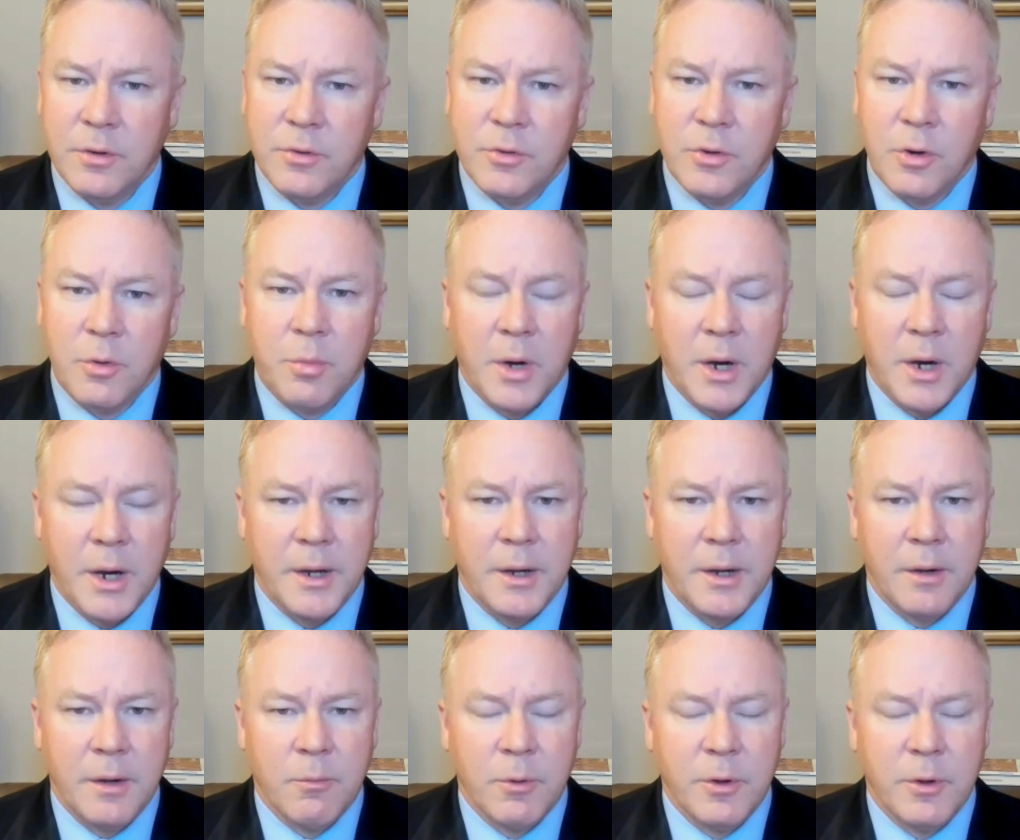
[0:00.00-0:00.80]
Joe
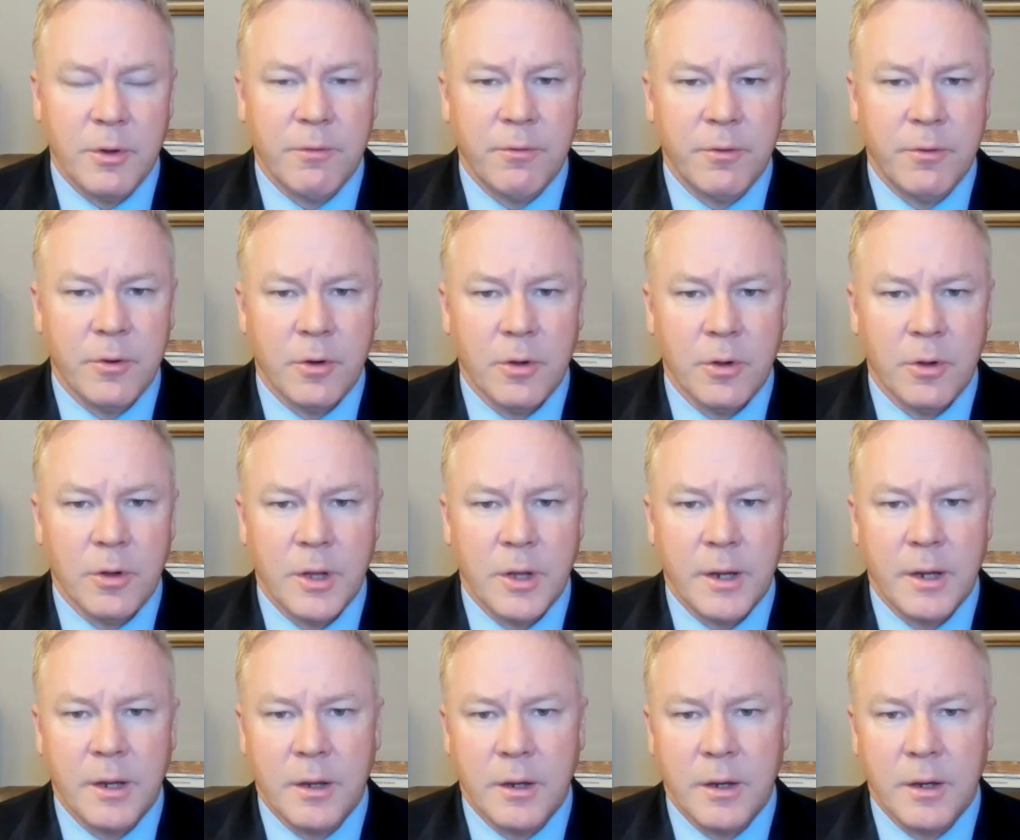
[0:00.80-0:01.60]
Biden, we feel
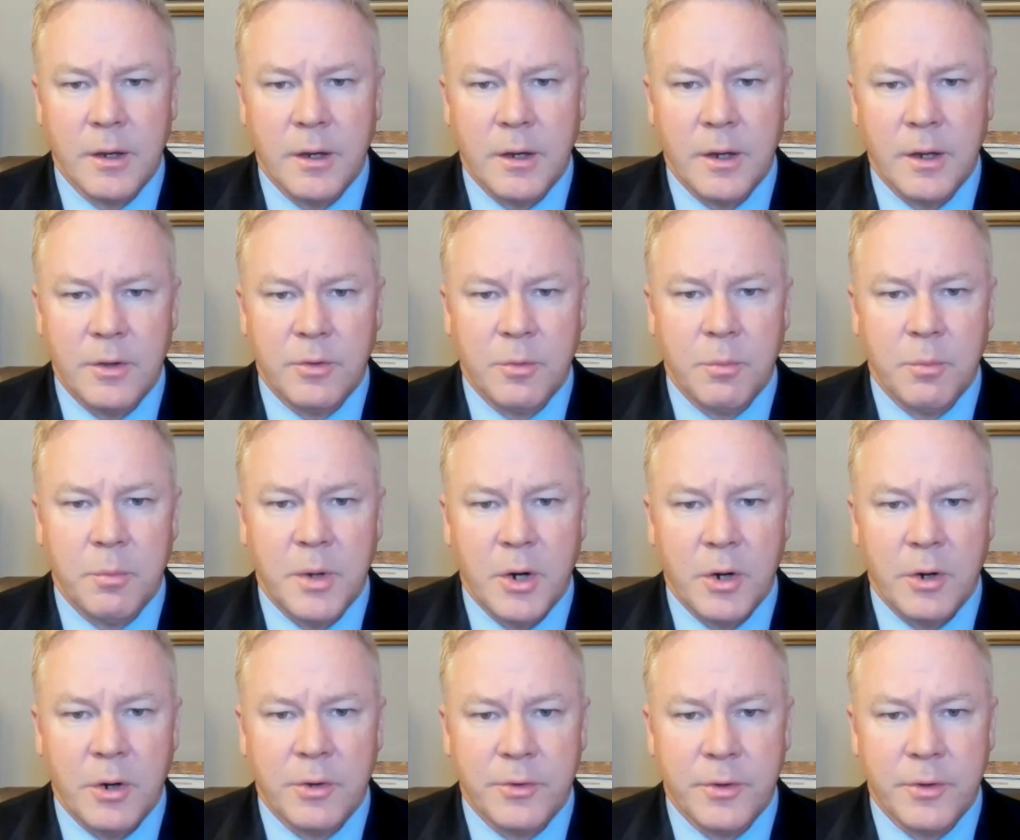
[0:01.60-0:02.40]
like, uh, has
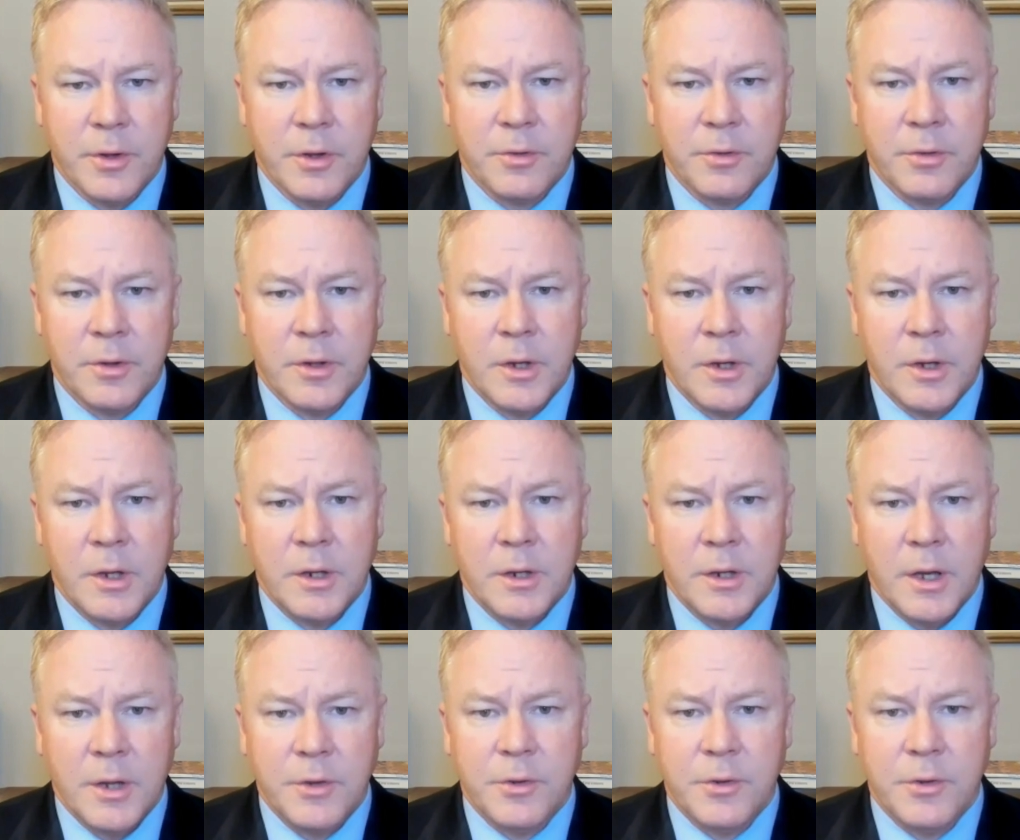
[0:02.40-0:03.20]
embarrassed us,
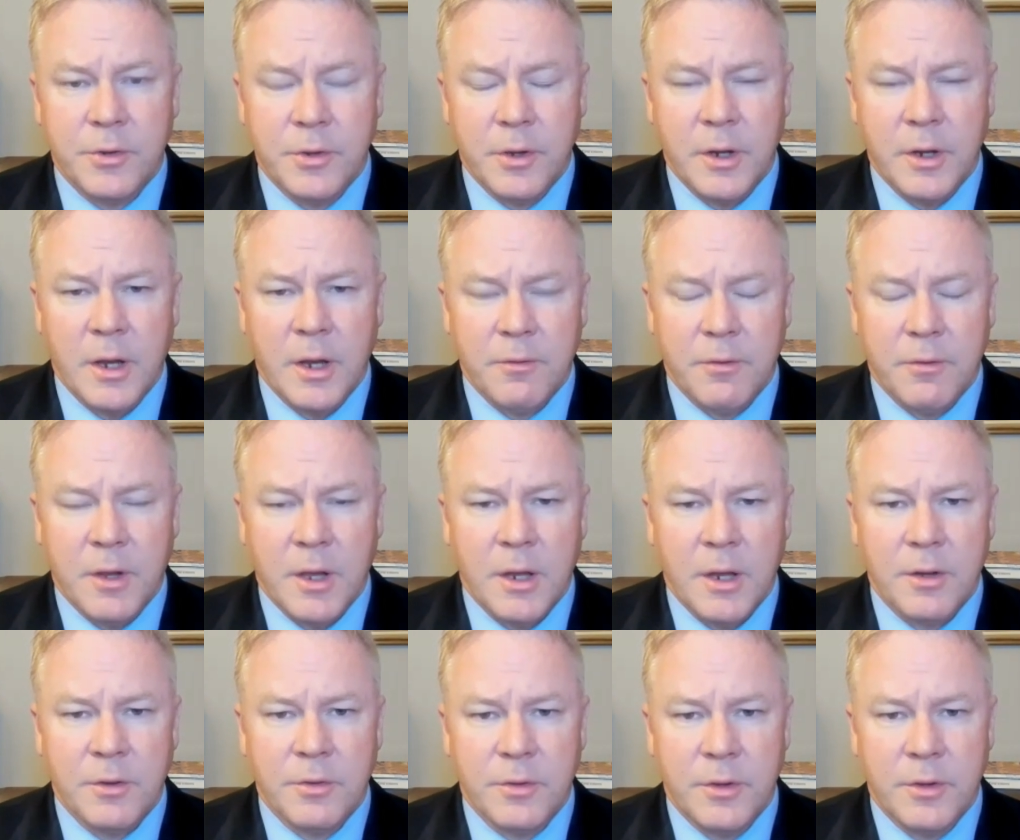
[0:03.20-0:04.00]
not just in
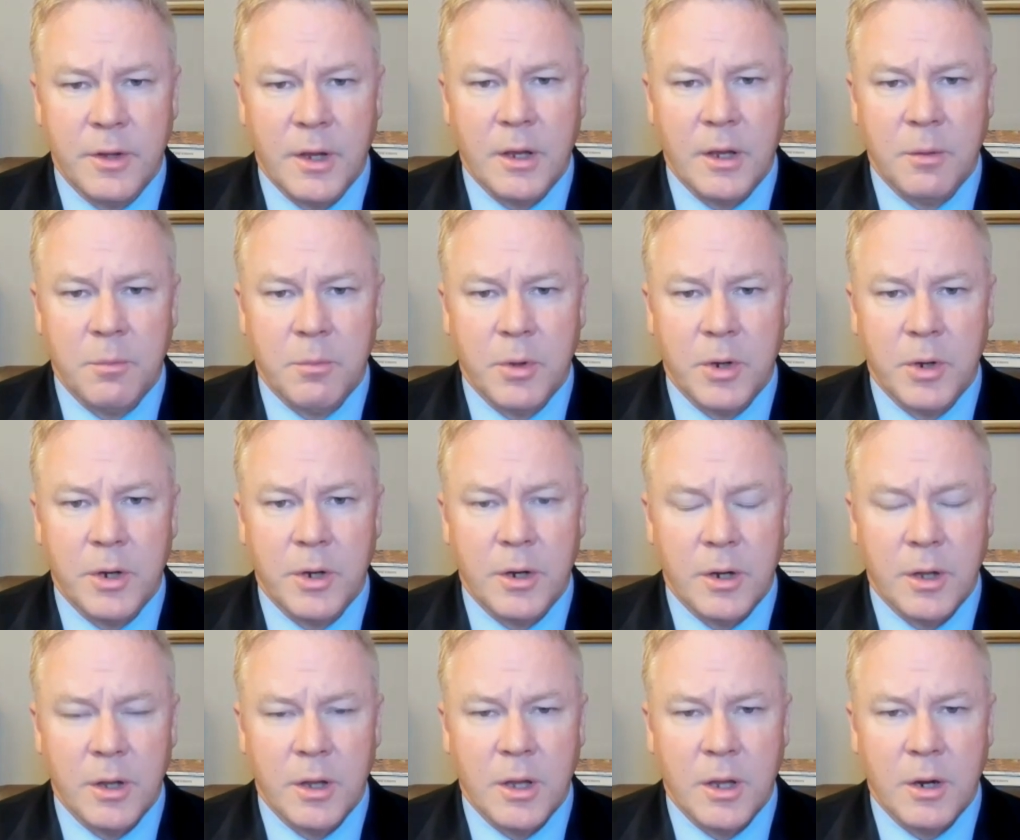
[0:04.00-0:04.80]
Afghanistan, but
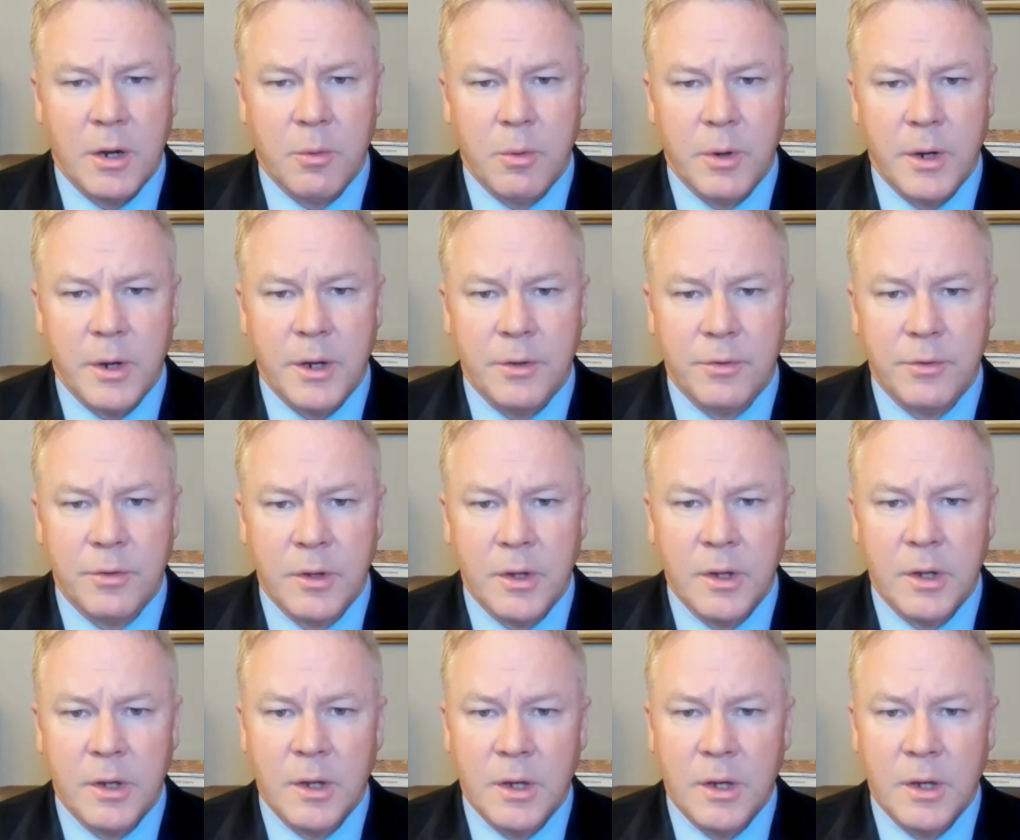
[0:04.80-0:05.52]
in a lot of ways.